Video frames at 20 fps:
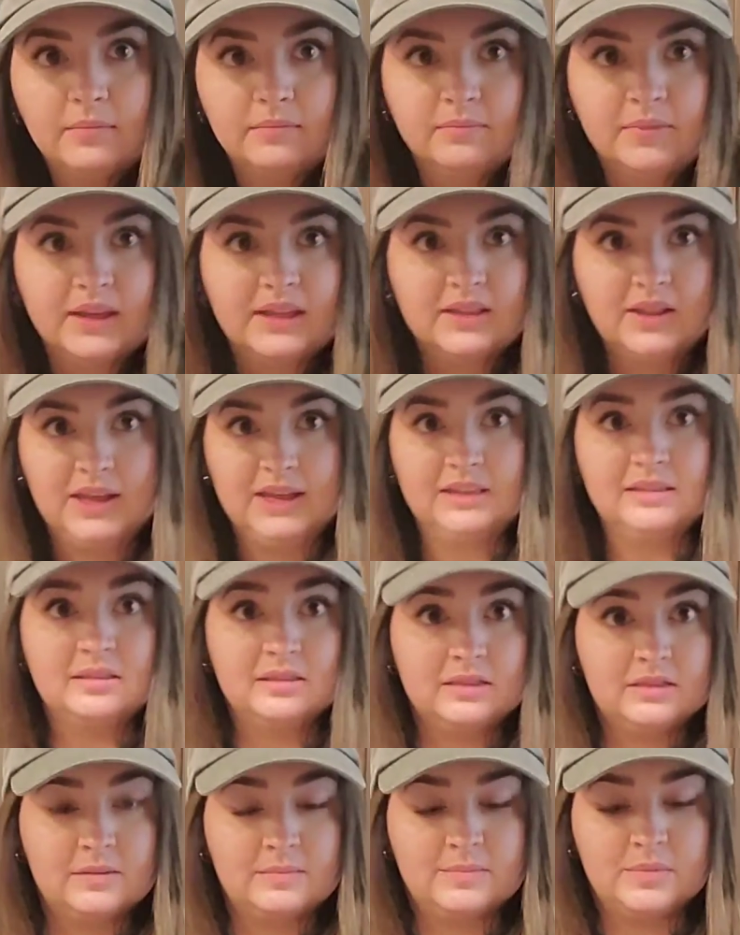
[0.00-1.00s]
Get like
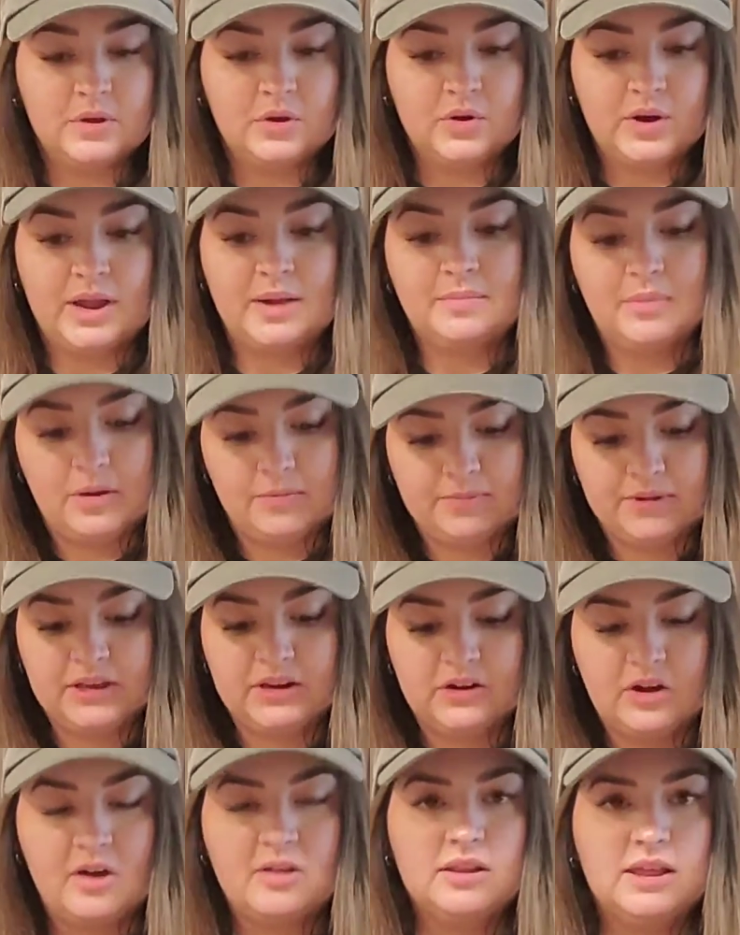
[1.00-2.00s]
the pureed pumpkin,
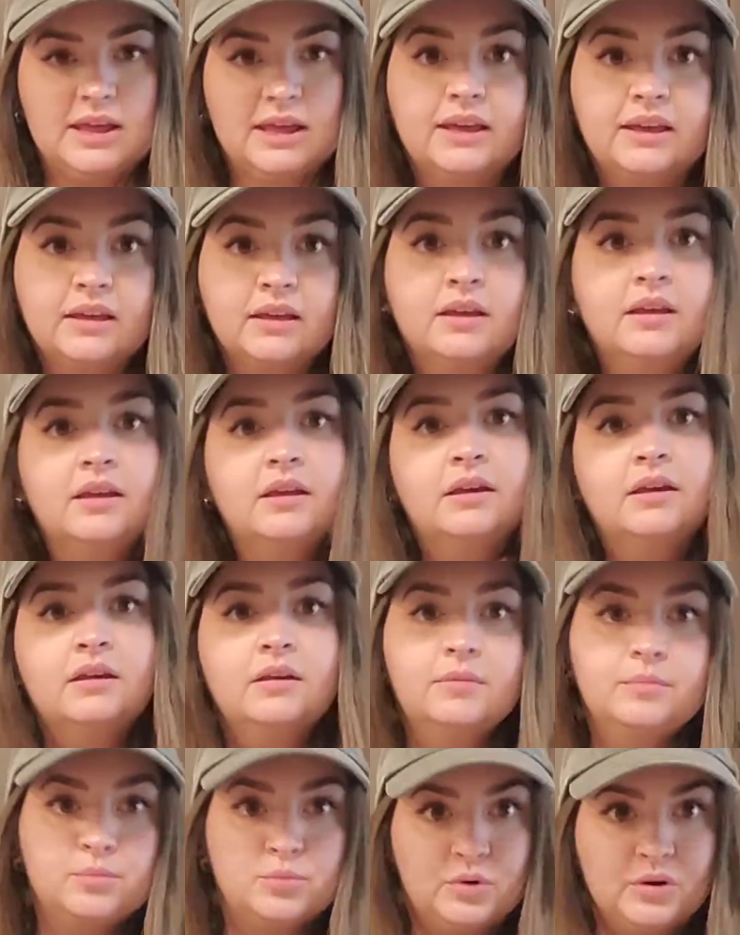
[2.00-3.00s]
not like
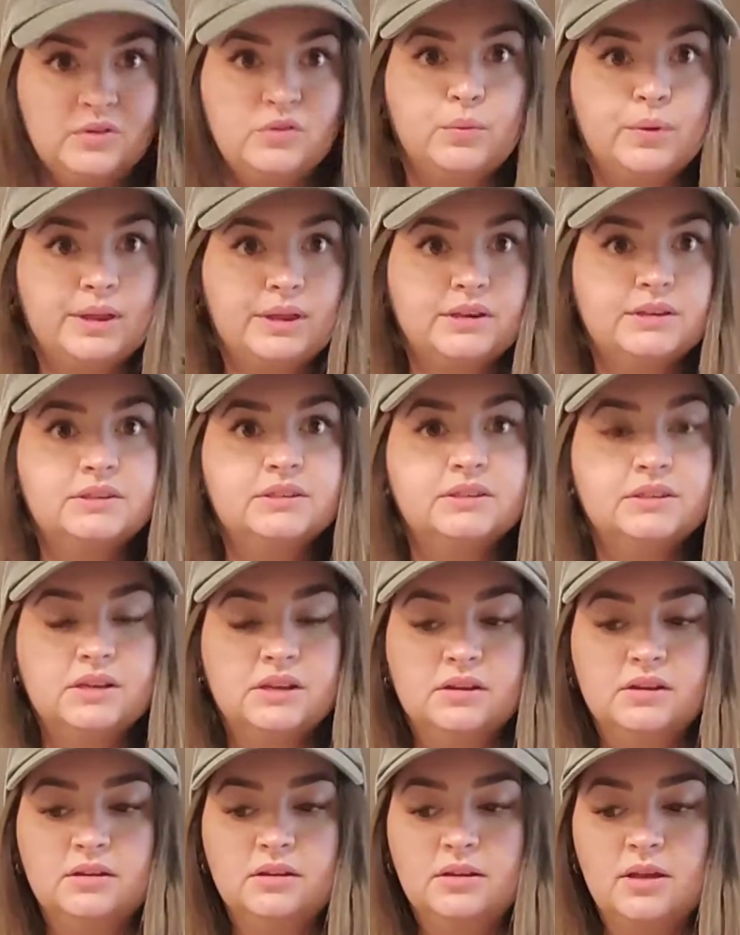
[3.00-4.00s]
pre-sweetened,
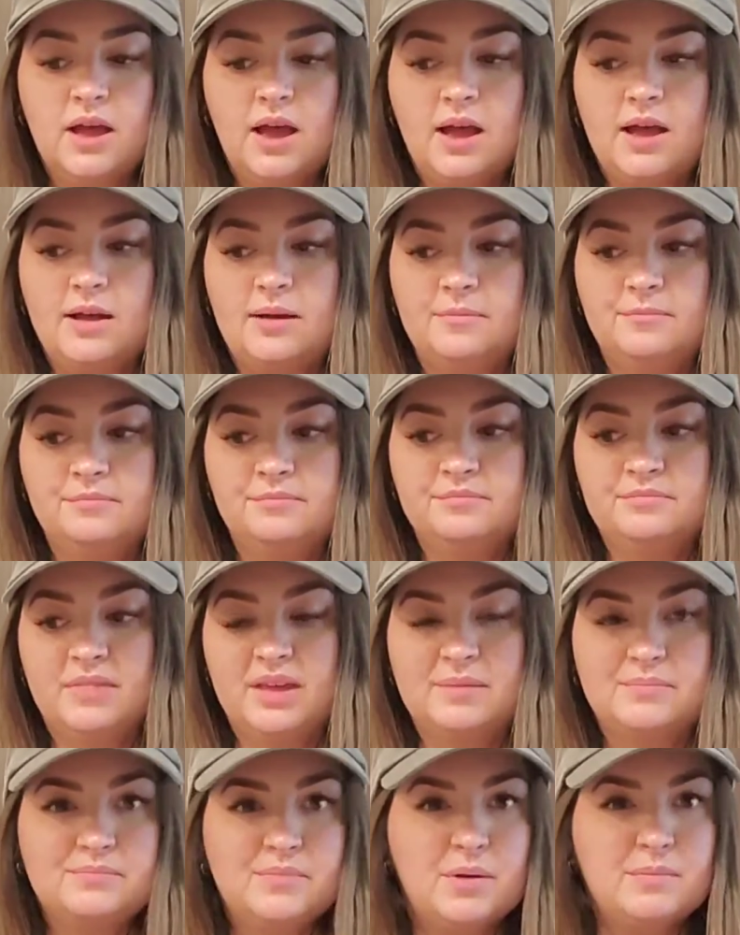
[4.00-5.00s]

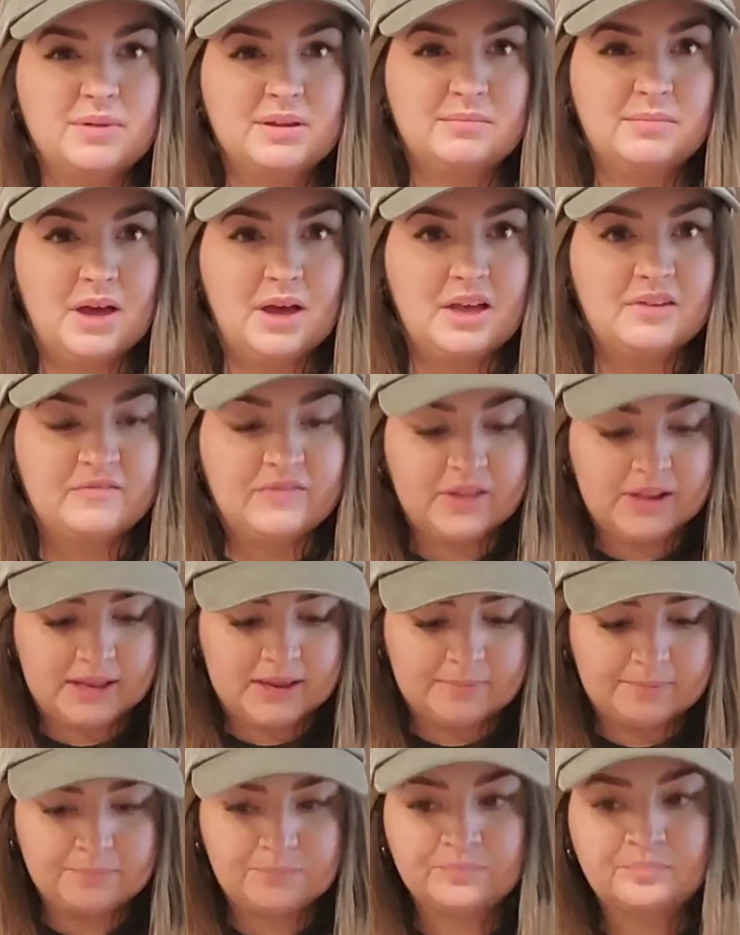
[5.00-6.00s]
like pumpkin pie filling.
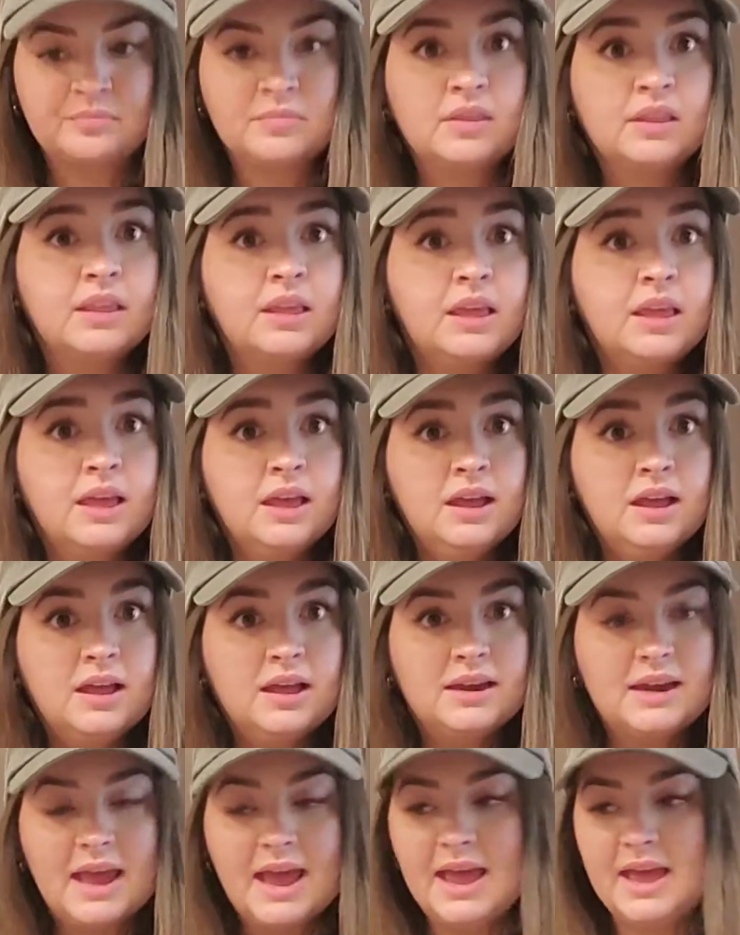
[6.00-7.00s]

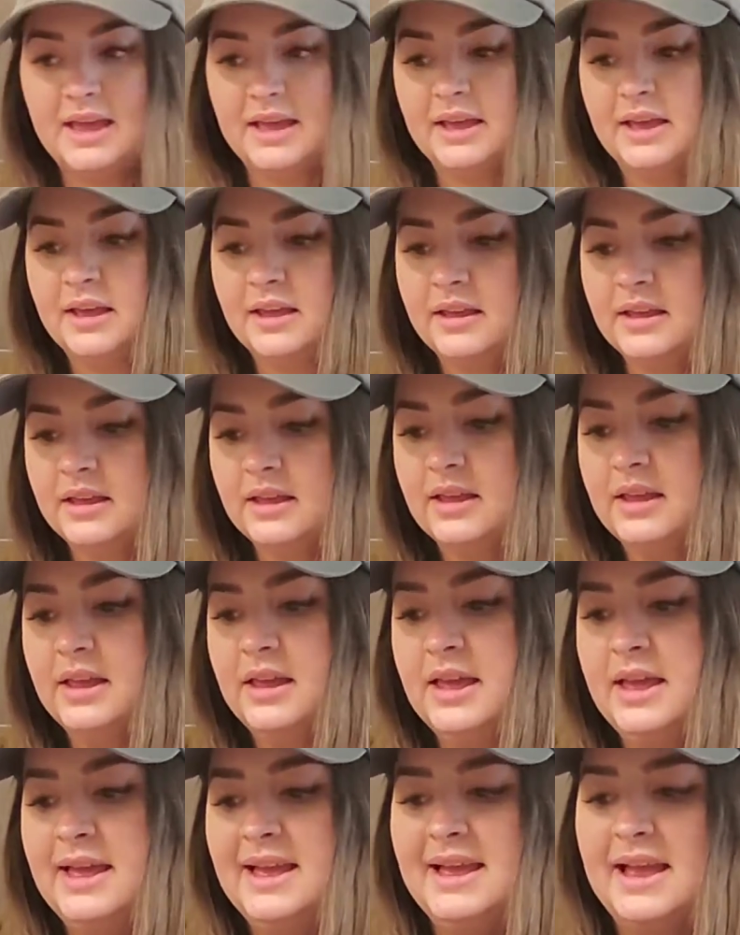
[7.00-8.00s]
An egg,
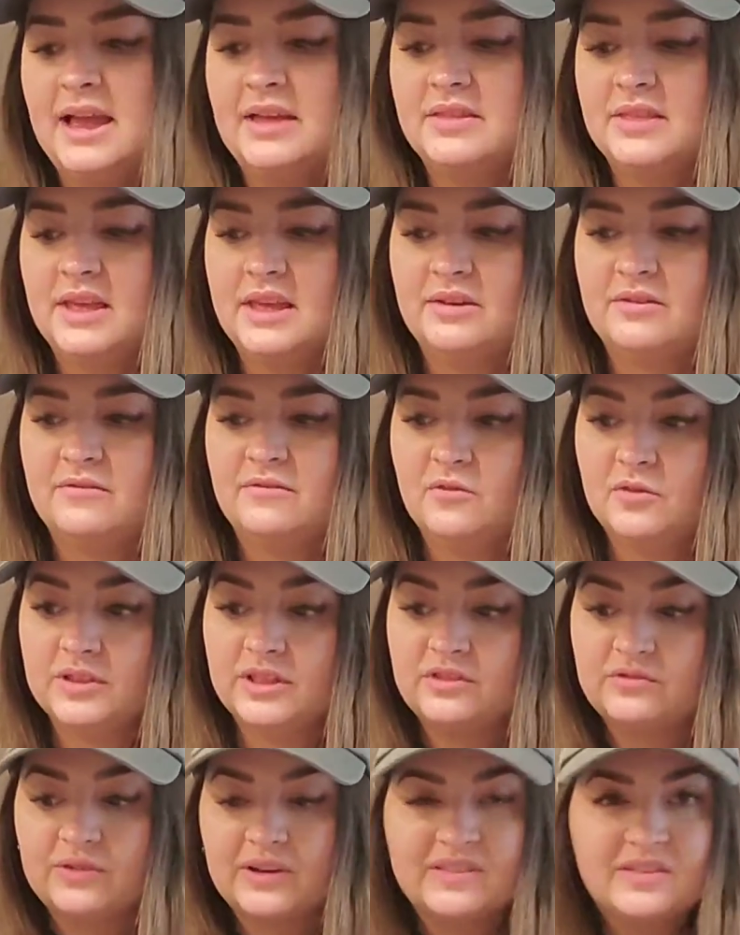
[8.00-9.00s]
and then for
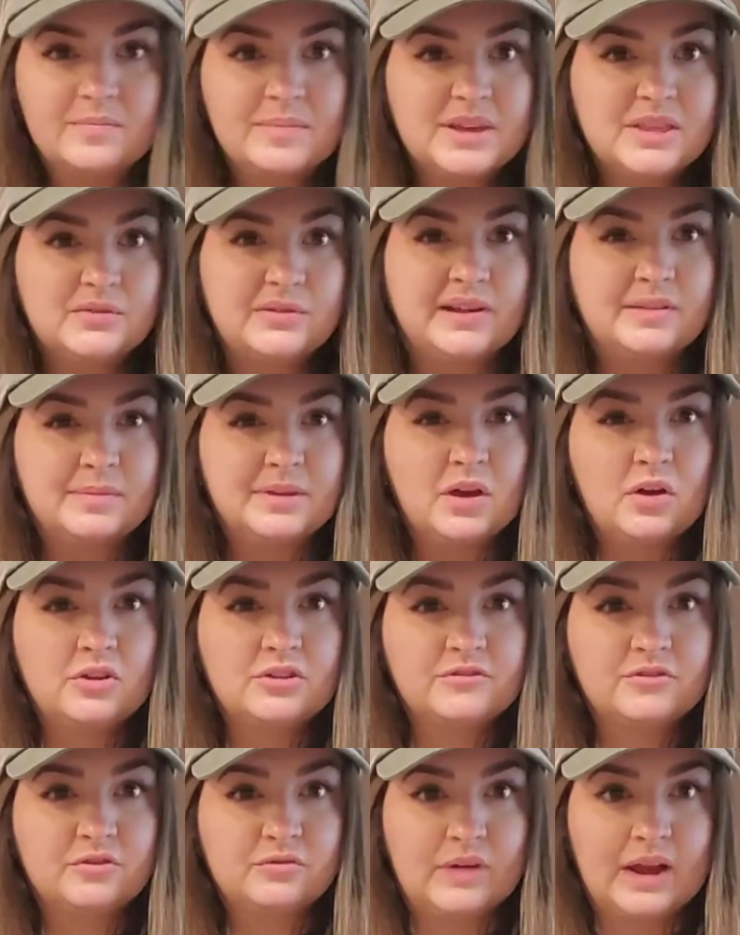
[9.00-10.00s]
this recipe, the recipe calls
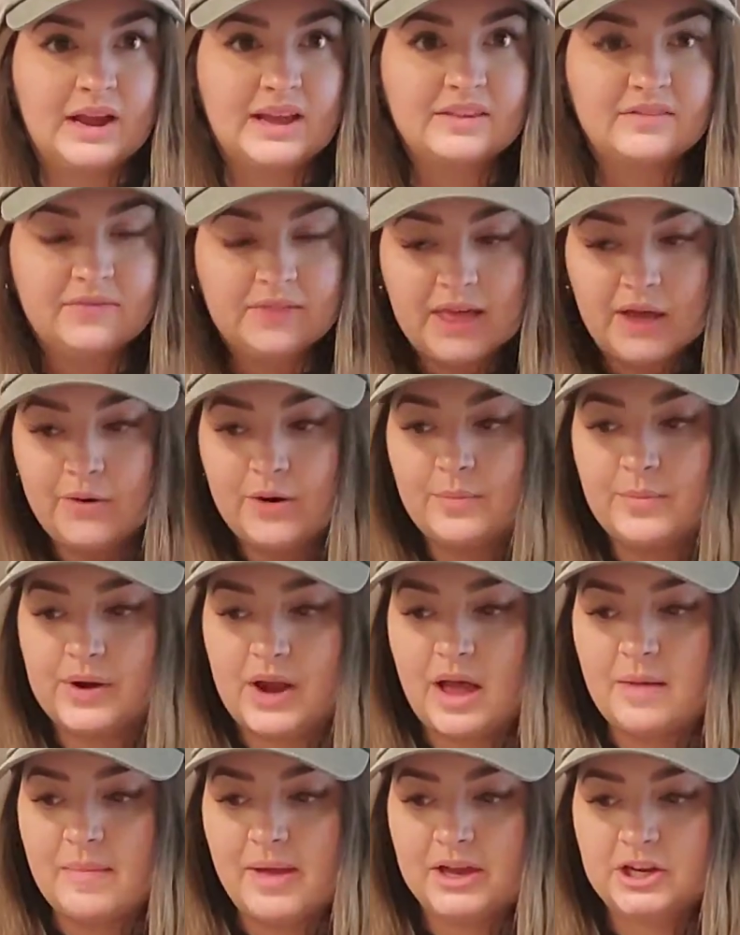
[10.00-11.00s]
for rice flour, but
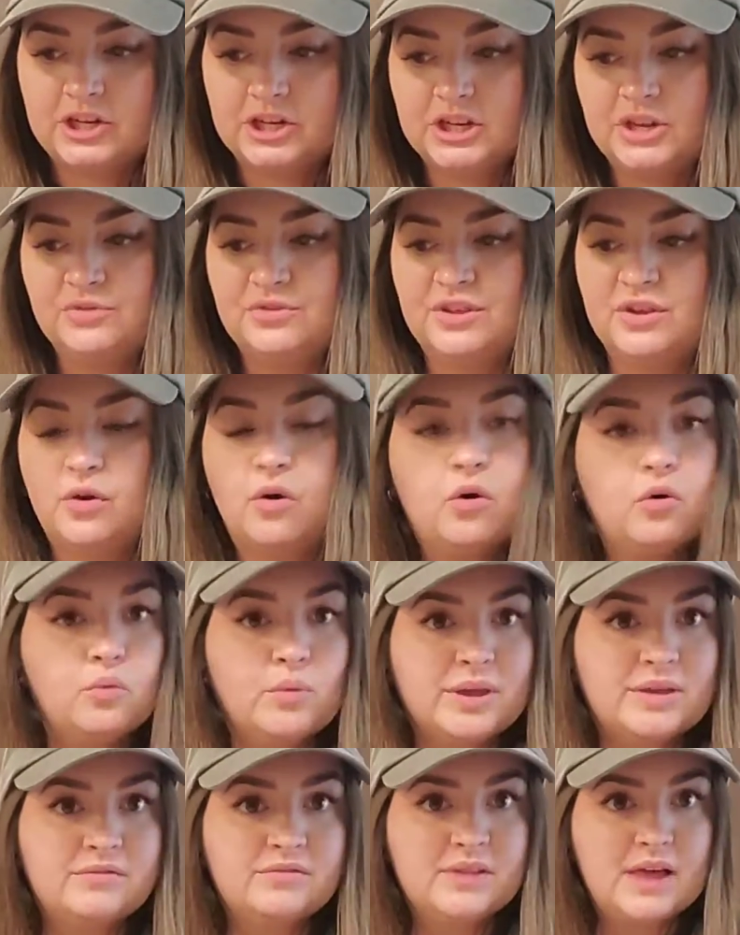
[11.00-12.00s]
I'm actually using whole
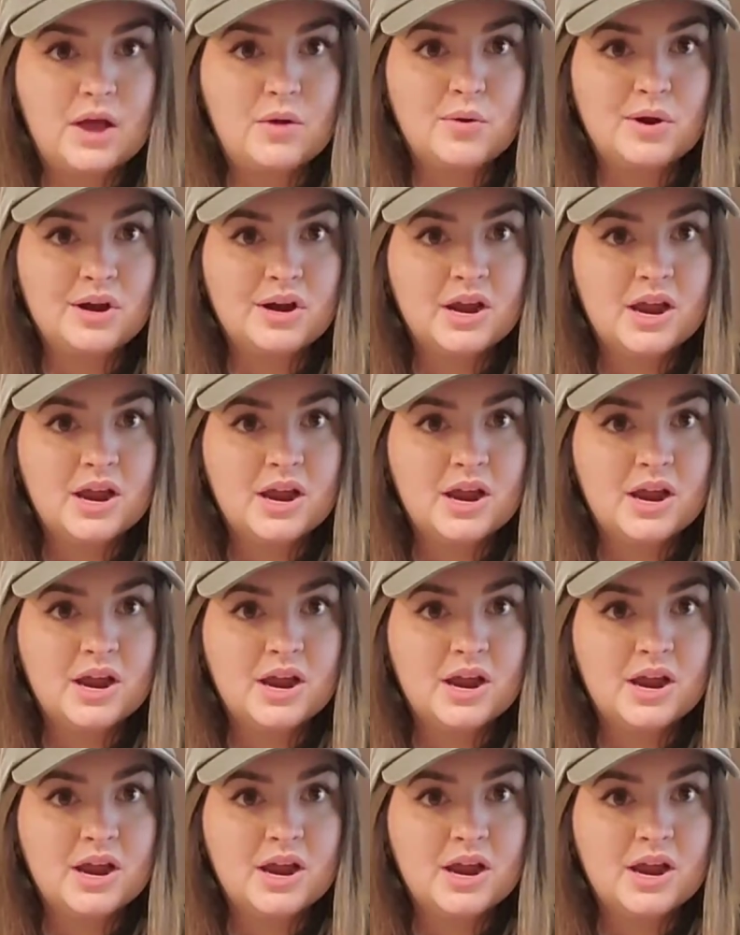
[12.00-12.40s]
wheat flour.